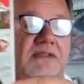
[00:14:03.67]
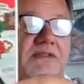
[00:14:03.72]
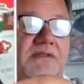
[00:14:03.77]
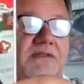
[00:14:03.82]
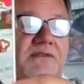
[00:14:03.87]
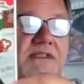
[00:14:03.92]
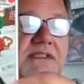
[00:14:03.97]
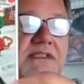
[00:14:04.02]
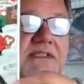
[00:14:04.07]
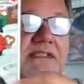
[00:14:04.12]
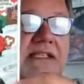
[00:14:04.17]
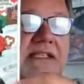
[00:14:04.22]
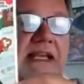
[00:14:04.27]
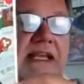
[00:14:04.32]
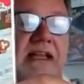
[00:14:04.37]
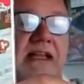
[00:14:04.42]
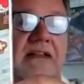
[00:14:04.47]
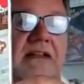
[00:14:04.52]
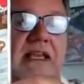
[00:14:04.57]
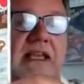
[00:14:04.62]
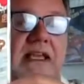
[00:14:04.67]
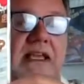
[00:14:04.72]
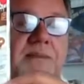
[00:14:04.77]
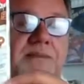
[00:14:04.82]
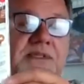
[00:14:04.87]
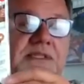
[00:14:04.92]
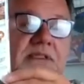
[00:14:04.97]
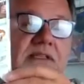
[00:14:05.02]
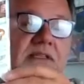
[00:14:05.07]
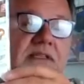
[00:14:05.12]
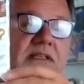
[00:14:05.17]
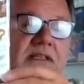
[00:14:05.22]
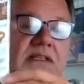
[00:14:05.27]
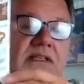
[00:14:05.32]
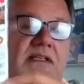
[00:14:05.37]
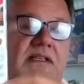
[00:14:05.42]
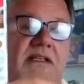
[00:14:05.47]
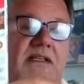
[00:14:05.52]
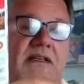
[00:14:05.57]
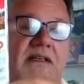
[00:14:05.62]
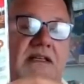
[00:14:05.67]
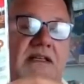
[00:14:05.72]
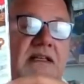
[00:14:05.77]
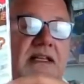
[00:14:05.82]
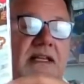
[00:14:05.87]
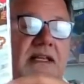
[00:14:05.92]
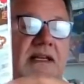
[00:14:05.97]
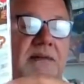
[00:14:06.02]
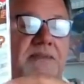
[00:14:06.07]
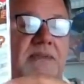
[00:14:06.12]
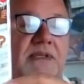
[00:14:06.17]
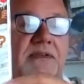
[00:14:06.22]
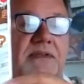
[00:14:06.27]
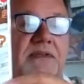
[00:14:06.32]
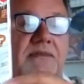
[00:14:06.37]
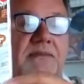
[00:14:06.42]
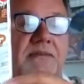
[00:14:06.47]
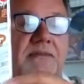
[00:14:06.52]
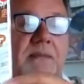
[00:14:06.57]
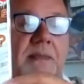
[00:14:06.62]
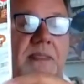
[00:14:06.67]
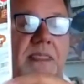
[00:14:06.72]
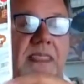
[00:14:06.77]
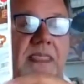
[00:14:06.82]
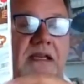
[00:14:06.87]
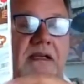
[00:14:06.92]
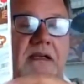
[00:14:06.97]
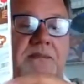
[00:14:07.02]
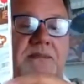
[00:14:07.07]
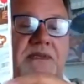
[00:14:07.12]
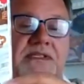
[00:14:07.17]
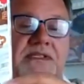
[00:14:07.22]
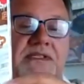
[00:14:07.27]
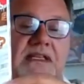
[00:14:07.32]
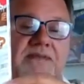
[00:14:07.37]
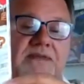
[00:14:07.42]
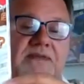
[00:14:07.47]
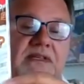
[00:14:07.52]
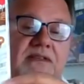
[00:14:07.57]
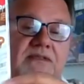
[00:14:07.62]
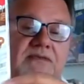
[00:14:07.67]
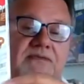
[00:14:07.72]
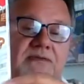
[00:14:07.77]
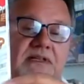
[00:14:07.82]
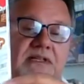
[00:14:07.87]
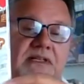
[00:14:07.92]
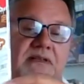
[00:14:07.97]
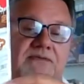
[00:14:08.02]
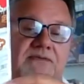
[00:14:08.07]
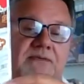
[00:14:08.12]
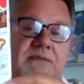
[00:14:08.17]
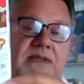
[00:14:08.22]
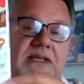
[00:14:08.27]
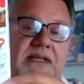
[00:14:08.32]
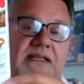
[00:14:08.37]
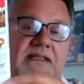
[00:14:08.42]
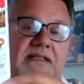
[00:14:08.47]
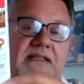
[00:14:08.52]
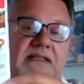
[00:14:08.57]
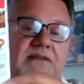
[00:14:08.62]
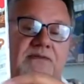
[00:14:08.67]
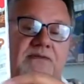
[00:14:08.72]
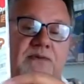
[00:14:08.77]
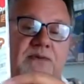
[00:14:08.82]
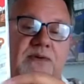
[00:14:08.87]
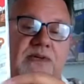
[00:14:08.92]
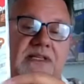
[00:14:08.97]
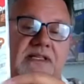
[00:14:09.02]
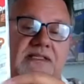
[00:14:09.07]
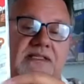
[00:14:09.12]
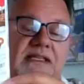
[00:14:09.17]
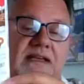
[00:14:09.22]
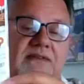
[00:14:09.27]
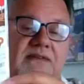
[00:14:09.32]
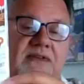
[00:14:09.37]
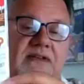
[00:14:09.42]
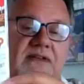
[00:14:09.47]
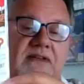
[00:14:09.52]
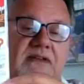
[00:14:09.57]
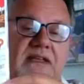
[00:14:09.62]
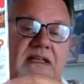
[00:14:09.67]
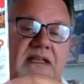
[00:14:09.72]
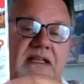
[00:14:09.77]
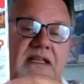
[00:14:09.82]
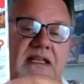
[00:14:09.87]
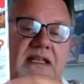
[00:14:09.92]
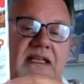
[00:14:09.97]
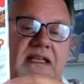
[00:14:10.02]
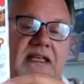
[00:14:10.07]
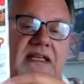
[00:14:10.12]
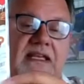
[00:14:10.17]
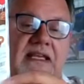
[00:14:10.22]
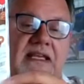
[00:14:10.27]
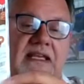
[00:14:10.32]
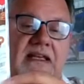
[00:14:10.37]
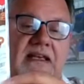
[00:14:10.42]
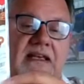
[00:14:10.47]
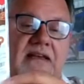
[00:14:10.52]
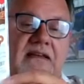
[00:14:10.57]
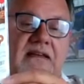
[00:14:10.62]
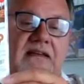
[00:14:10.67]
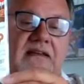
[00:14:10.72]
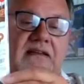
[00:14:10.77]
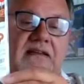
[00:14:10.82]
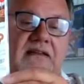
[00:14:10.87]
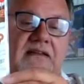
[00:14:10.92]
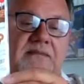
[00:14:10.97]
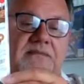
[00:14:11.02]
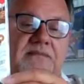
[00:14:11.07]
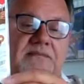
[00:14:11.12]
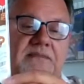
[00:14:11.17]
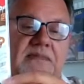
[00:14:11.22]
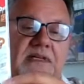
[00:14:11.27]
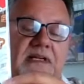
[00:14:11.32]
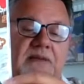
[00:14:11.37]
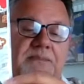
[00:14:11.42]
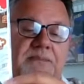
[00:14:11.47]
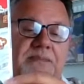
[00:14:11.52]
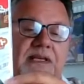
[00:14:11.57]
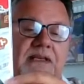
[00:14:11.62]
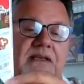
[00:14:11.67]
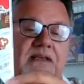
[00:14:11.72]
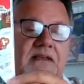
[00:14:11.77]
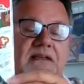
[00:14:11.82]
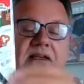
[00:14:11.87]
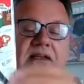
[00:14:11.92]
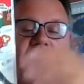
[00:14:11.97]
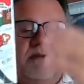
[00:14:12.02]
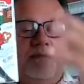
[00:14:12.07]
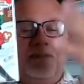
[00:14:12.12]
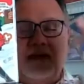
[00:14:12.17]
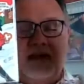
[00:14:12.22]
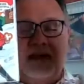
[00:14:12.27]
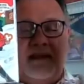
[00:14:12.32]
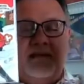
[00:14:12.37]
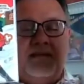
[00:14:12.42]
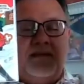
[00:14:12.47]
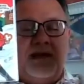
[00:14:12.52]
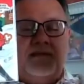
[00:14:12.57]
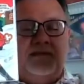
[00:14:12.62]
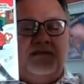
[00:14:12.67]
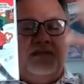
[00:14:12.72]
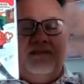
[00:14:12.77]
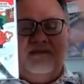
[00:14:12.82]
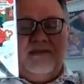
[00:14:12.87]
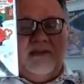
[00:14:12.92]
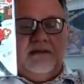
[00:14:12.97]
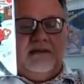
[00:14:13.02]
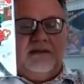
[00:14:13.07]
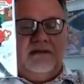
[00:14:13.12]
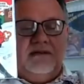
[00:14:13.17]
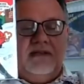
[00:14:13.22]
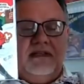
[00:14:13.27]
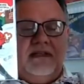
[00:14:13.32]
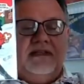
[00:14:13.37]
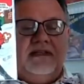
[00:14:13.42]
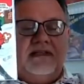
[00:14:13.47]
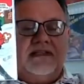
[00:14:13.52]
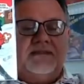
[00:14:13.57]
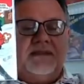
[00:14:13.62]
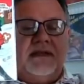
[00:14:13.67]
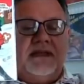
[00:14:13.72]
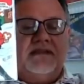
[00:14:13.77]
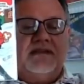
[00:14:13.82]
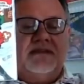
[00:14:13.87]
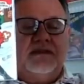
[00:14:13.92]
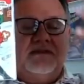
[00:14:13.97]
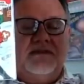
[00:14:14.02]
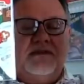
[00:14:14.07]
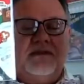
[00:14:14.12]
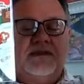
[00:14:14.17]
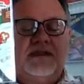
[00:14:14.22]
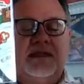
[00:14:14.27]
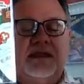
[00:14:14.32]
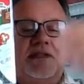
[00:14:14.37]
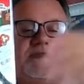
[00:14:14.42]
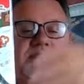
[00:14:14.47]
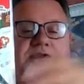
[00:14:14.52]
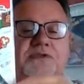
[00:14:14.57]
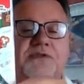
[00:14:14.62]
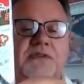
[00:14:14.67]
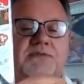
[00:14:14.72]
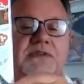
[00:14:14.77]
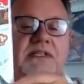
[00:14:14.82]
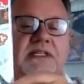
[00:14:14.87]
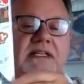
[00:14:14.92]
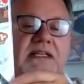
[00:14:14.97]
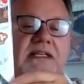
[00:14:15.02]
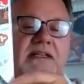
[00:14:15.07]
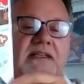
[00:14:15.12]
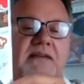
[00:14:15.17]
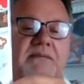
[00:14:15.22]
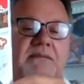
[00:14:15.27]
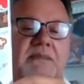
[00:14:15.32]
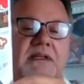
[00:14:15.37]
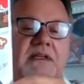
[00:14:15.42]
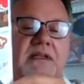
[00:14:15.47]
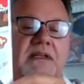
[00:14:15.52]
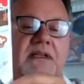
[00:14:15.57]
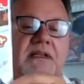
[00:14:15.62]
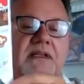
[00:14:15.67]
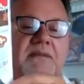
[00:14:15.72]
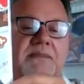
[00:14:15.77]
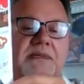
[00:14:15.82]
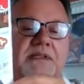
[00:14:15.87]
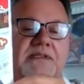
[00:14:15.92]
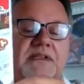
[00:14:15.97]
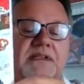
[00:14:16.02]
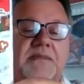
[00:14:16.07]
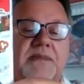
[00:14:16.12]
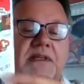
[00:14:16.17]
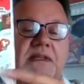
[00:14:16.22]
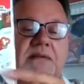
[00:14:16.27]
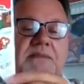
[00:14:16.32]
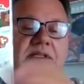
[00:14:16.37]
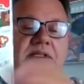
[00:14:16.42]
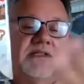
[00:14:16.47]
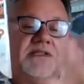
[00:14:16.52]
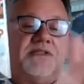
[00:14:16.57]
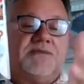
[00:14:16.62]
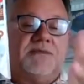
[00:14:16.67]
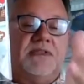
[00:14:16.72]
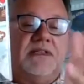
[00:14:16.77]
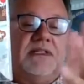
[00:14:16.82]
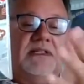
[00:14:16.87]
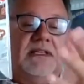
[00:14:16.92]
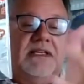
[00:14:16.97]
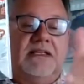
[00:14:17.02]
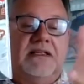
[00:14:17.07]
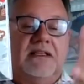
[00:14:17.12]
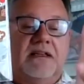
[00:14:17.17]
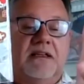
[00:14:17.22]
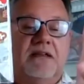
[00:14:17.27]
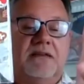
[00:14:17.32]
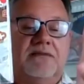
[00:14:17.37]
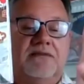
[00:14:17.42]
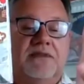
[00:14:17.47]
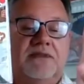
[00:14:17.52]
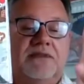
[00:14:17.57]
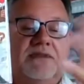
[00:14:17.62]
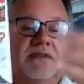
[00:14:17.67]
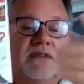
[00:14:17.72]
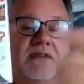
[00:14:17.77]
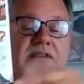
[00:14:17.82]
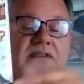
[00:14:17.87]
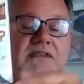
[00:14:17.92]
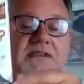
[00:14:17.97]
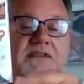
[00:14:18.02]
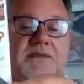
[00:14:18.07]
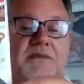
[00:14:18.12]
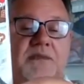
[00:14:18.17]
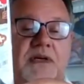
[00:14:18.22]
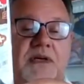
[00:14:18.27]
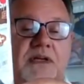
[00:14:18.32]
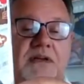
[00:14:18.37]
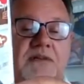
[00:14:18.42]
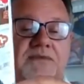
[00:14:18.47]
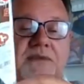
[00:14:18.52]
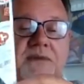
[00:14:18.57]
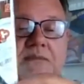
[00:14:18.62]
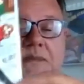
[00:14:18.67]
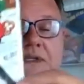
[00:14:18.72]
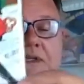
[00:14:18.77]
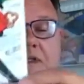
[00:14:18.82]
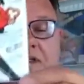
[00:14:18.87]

So this is Al Cap's Little Abner, number 73 from 1947. And I'll pick them up if they're inexpensive because I enjoy reading them. But some of them I just really like the covers. This is one of them.